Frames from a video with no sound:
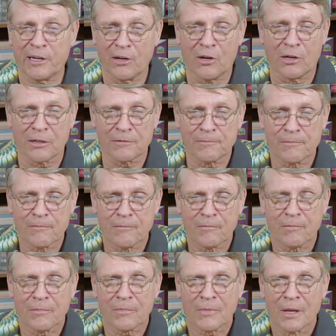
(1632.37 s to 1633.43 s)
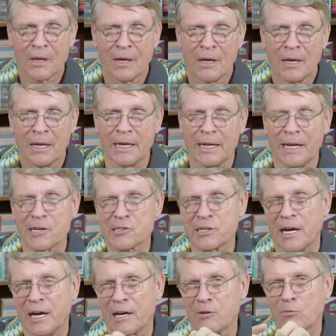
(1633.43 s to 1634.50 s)
feet long. It has
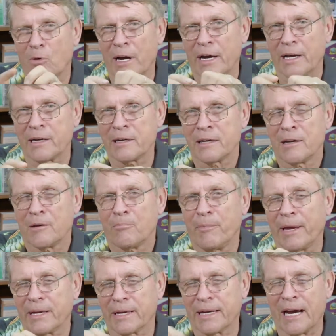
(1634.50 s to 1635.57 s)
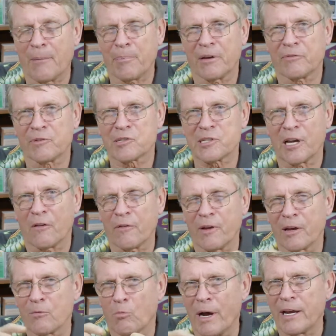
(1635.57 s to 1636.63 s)
to unwind, make a copy of itself,
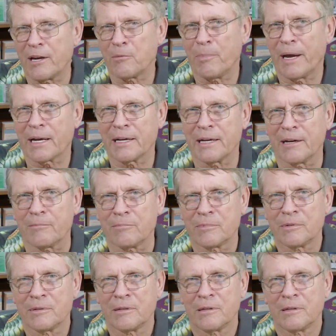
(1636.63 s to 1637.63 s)
and wind back up